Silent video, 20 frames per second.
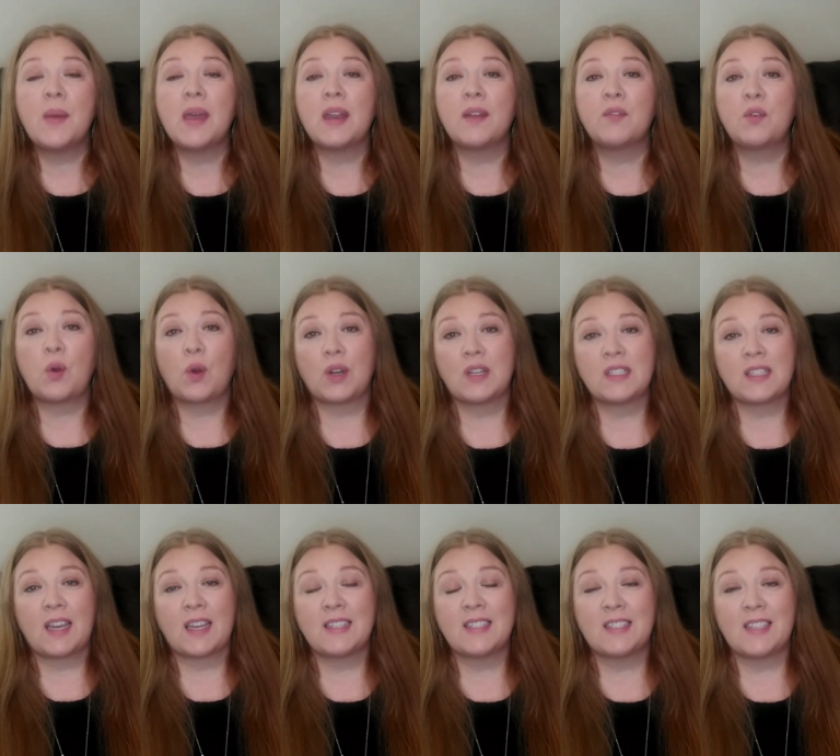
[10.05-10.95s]
and of course
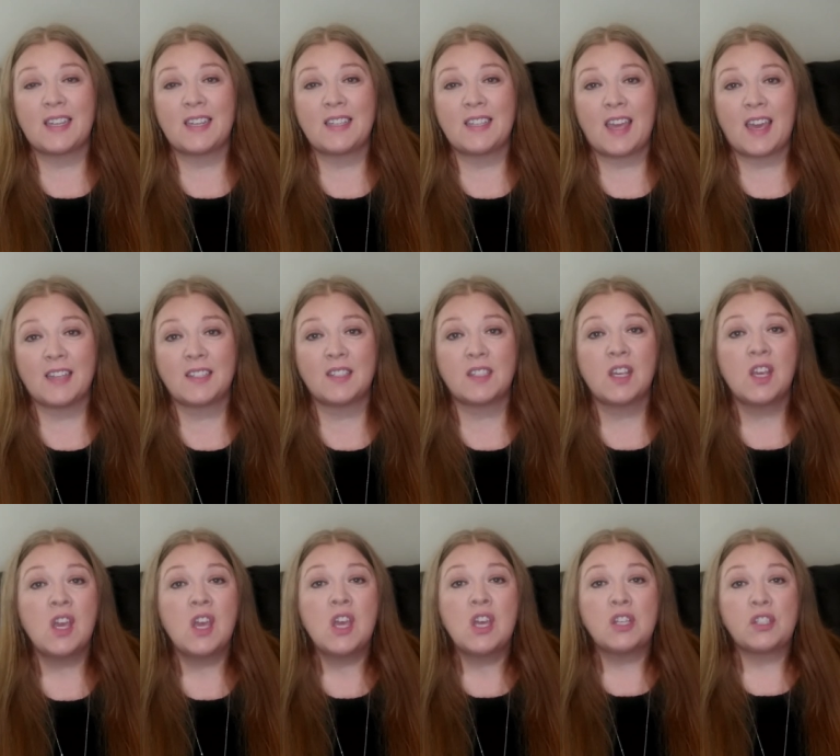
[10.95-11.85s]
I said yes.
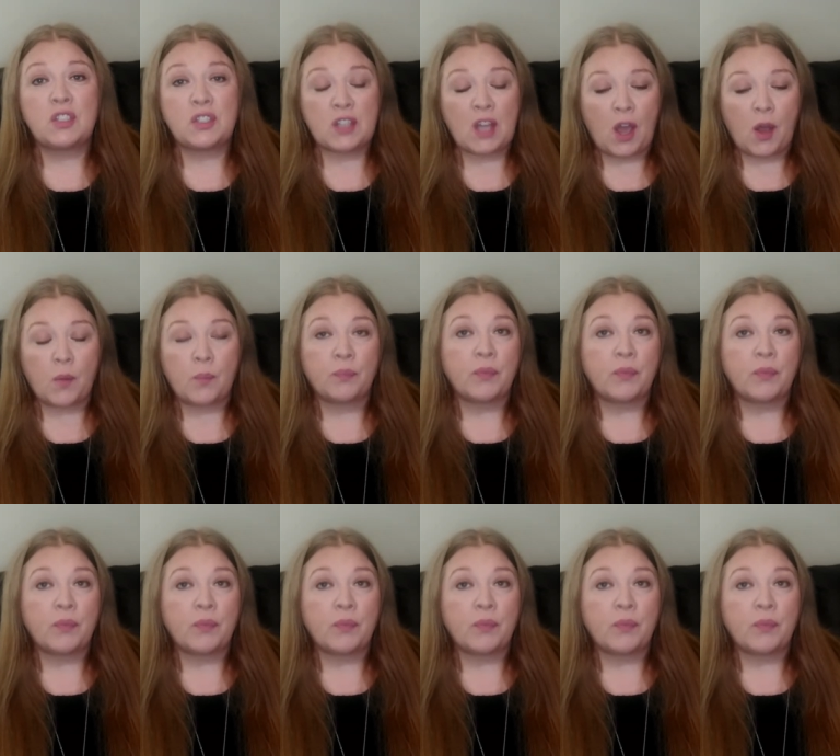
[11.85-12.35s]
So